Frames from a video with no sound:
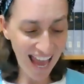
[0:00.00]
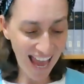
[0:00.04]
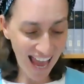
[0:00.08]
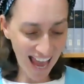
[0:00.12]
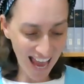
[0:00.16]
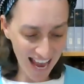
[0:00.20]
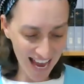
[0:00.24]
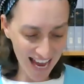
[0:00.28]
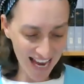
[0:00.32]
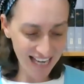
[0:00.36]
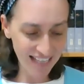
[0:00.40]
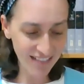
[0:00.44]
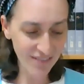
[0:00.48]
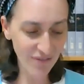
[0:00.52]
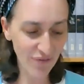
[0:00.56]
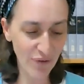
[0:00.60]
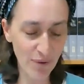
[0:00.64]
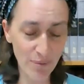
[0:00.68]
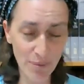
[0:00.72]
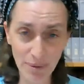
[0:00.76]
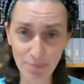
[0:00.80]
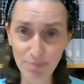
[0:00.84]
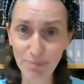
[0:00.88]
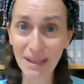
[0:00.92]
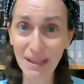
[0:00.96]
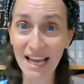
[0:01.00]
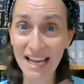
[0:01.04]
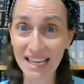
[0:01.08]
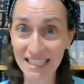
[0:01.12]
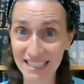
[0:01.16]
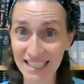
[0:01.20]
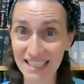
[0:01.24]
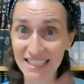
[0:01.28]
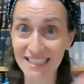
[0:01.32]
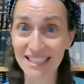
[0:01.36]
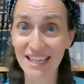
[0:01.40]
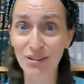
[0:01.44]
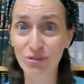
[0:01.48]
and from a place
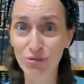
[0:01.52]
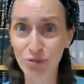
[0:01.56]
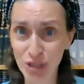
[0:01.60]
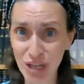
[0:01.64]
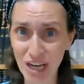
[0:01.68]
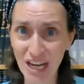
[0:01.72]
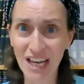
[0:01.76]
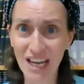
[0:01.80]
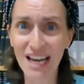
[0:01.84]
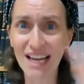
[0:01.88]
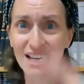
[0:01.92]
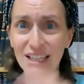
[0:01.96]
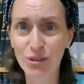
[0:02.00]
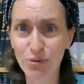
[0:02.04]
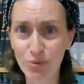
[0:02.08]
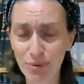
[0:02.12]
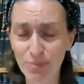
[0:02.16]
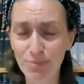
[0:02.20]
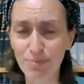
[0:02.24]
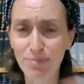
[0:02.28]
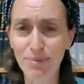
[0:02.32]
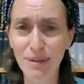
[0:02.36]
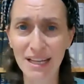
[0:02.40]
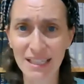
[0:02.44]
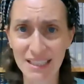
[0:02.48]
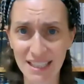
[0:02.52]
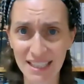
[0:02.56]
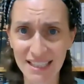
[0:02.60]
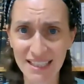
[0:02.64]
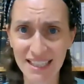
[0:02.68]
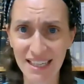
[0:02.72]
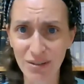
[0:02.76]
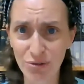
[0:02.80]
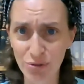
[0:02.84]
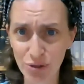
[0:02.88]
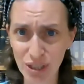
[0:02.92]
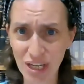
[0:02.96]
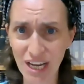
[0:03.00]
that's Anush kare to a place that's
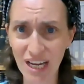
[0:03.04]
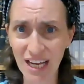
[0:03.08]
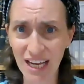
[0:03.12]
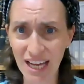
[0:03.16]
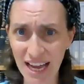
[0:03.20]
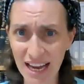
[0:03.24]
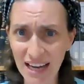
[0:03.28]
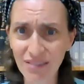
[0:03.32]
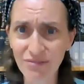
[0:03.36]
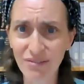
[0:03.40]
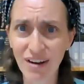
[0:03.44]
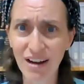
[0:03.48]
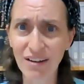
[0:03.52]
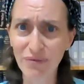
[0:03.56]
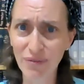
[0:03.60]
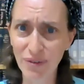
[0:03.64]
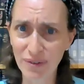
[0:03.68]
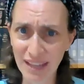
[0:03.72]
Anush kare, right?